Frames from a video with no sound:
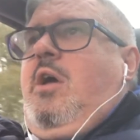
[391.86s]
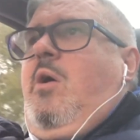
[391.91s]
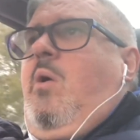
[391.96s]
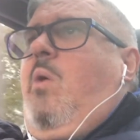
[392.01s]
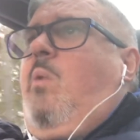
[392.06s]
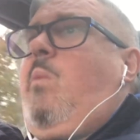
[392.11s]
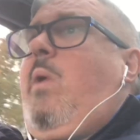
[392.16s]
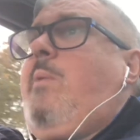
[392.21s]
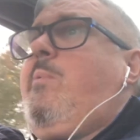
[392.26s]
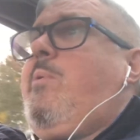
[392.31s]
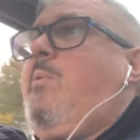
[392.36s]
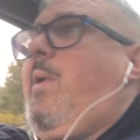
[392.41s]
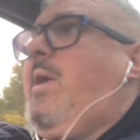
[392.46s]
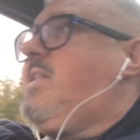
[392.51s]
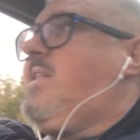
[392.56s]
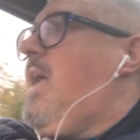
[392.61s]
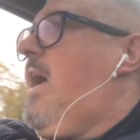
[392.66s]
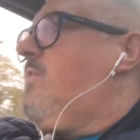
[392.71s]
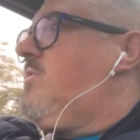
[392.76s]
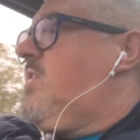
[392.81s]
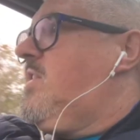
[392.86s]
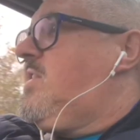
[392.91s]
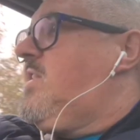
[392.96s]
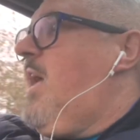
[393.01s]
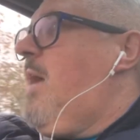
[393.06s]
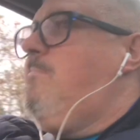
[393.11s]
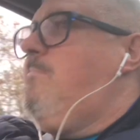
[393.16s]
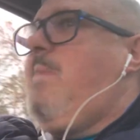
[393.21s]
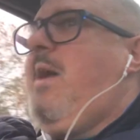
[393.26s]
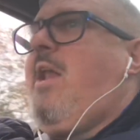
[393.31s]
When we went down to
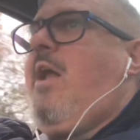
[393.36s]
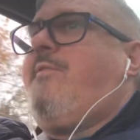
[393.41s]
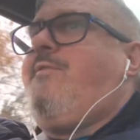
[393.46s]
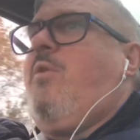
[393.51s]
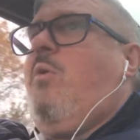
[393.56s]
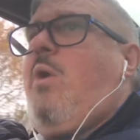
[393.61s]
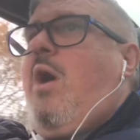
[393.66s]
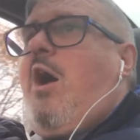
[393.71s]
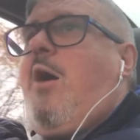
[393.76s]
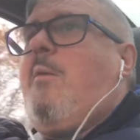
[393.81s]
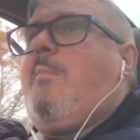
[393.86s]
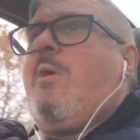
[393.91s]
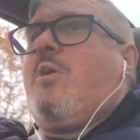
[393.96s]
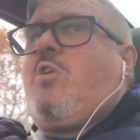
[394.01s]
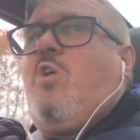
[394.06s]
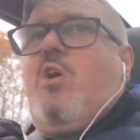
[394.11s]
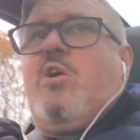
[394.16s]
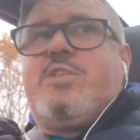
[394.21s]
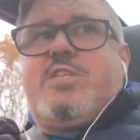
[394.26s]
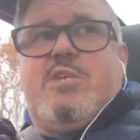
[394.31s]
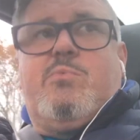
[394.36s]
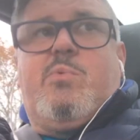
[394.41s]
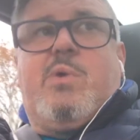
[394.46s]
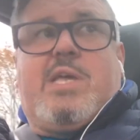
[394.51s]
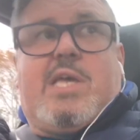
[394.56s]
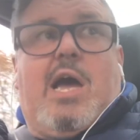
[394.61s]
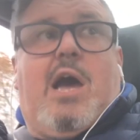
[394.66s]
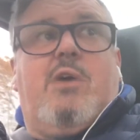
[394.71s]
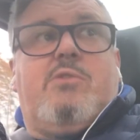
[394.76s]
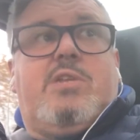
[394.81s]
10 men, I thought, oh my God, here we
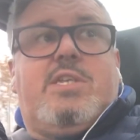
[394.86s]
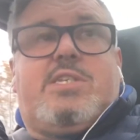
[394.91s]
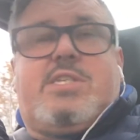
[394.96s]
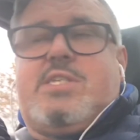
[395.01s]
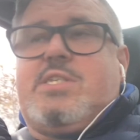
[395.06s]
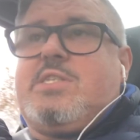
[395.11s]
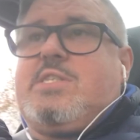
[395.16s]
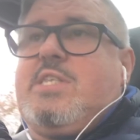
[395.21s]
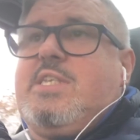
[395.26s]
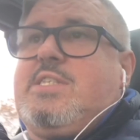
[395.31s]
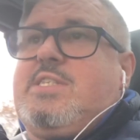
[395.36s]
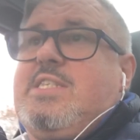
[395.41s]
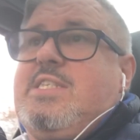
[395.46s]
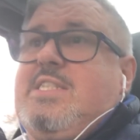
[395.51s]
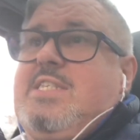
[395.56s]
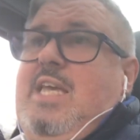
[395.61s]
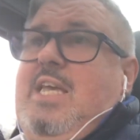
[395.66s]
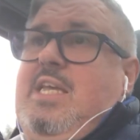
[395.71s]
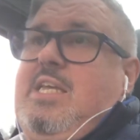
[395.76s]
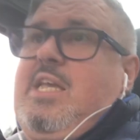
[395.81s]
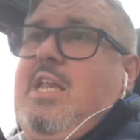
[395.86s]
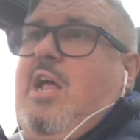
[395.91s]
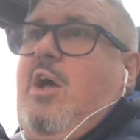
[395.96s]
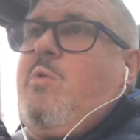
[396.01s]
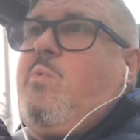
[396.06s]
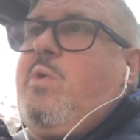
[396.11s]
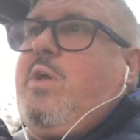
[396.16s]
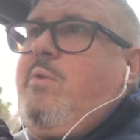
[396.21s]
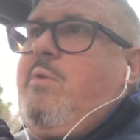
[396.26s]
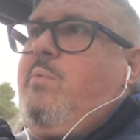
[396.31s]
go. This is it.
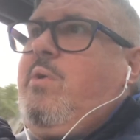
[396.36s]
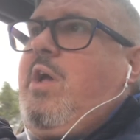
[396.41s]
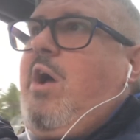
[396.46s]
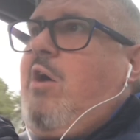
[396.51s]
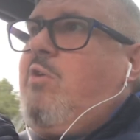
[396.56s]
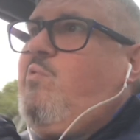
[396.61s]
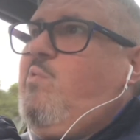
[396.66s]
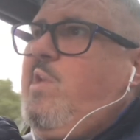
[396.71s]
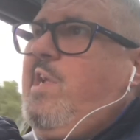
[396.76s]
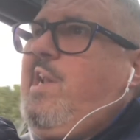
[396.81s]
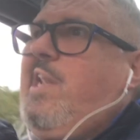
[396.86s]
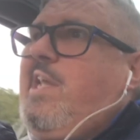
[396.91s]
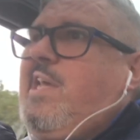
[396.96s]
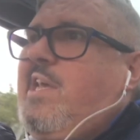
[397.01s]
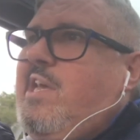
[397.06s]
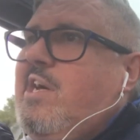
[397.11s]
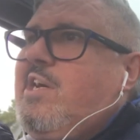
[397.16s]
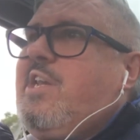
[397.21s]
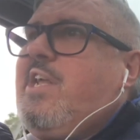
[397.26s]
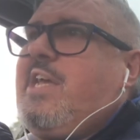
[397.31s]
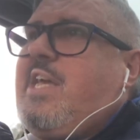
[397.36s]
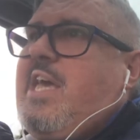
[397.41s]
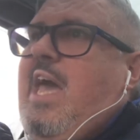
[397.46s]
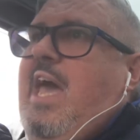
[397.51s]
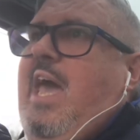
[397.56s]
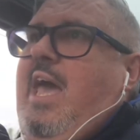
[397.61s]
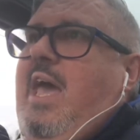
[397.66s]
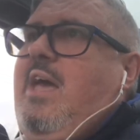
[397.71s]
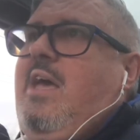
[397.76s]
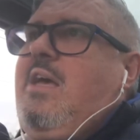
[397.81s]
We are really gonna
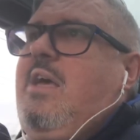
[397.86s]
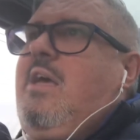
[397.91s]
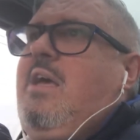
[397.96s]
get,